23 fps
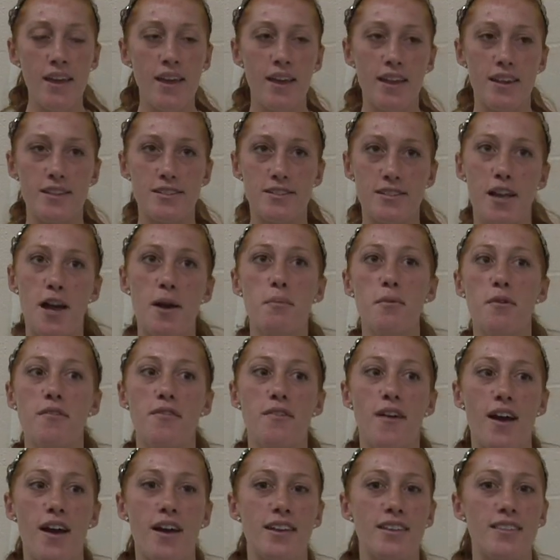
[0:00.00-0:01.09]
It does not
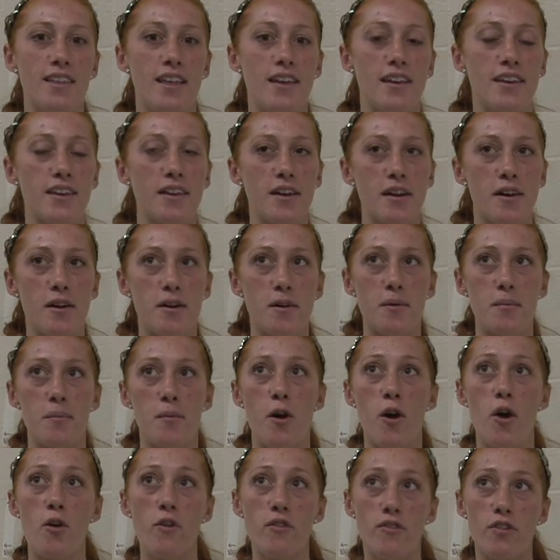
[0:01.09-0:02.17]
provide
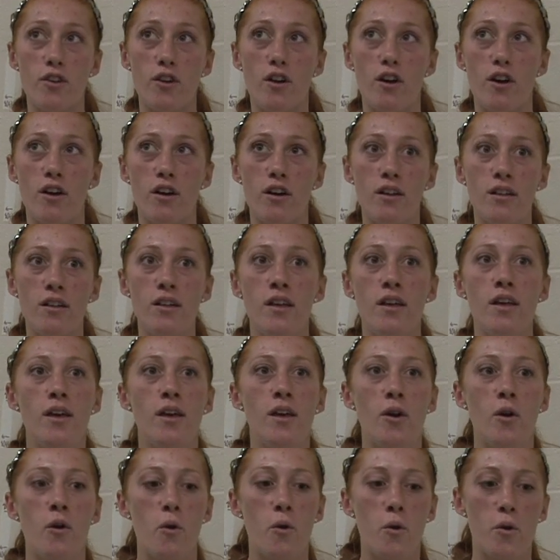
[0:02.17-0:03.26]
overall
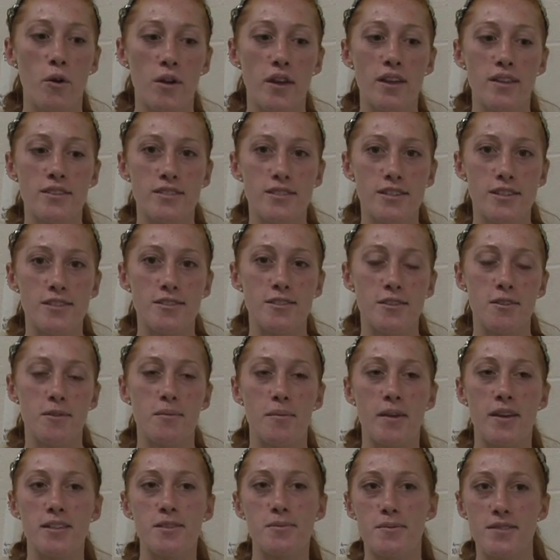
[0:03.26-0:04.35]
organ system
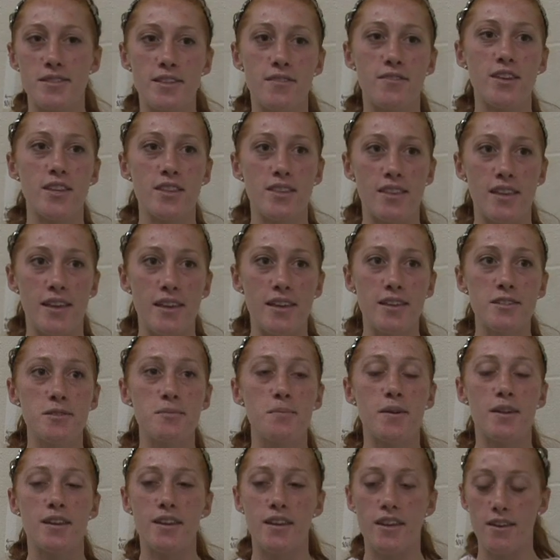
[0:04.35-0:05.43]
specific things,
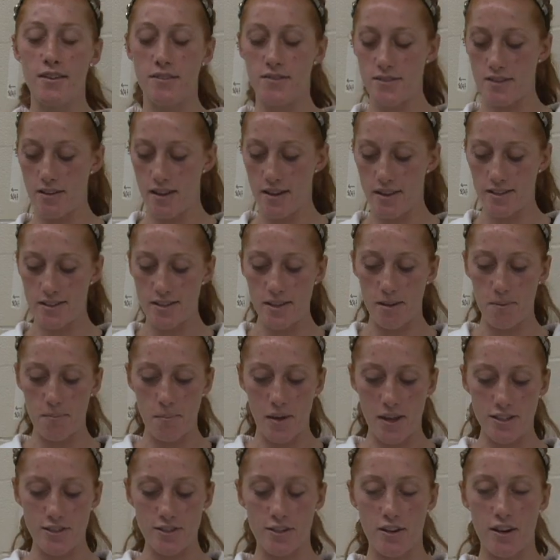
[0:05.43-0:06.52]
but it gives us a
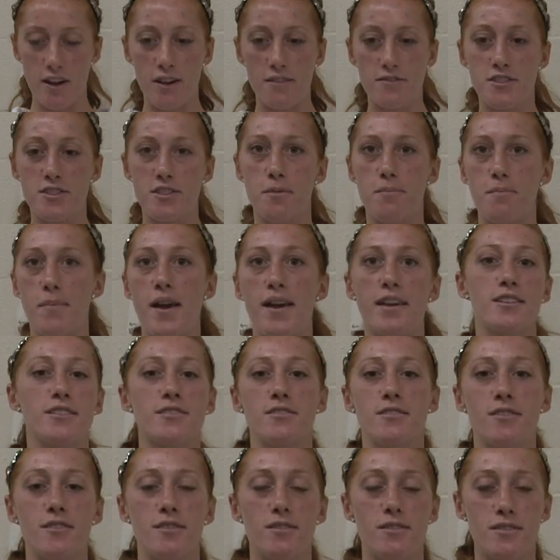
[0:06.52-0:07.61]
measure of
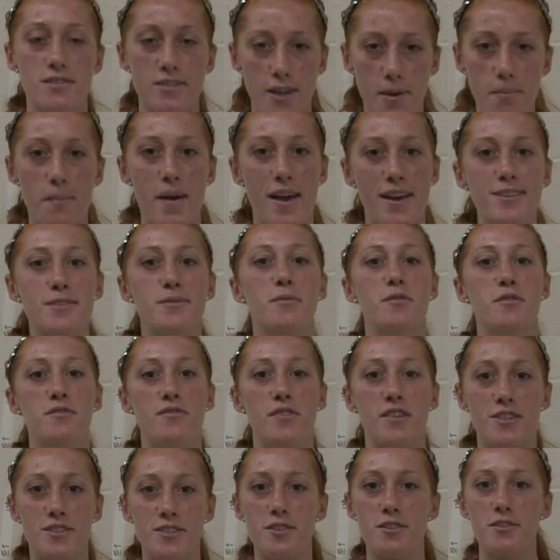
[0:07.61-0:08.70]
submaximal
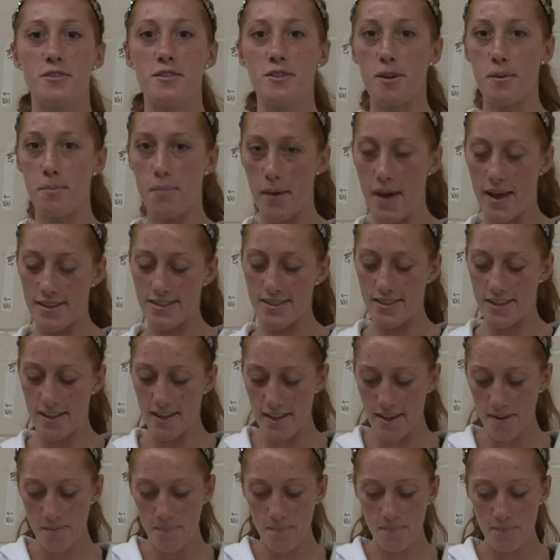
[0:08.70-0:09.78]
functional
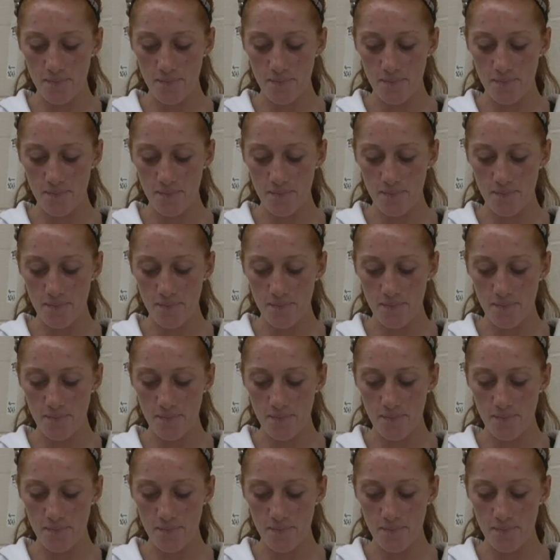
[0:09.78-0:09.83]
capacity.